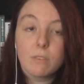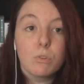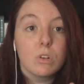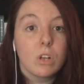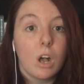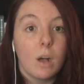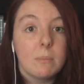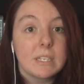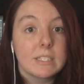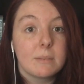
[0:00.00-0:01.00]
several
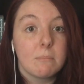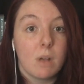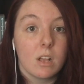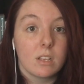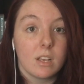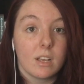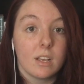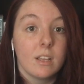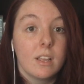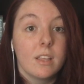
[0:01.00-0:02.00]
comics and
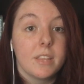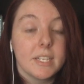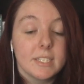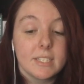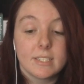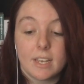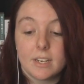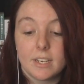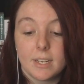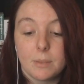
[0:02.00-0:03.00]
manga. That's
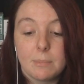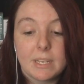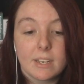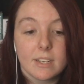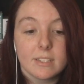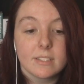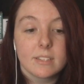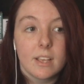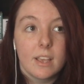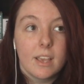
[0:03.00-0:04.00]
exciting because
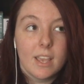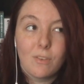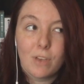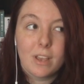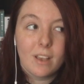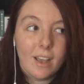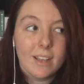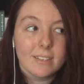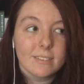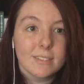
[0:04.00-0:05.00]
if I
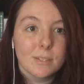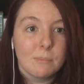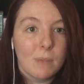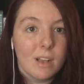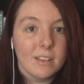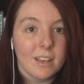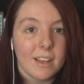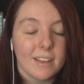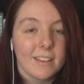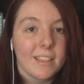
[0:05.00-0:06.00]
got some
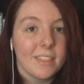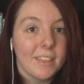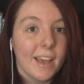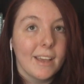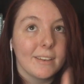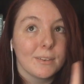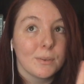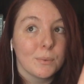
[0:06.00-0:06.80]
manga, that